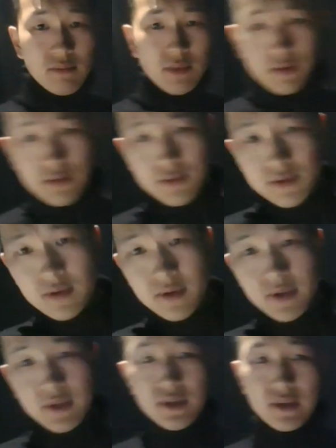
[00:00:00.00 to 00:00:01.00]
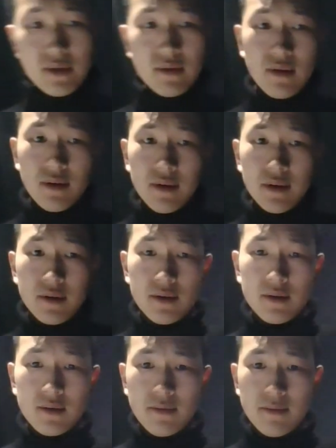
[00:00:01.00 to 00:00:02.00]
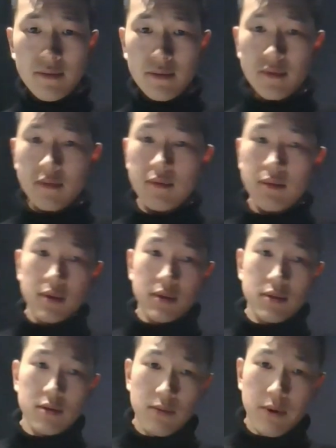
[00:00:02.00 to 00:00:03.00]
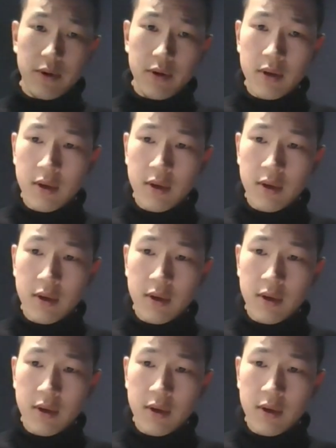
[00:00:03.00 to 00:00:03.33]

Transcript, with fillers: you certainly need light for things to work.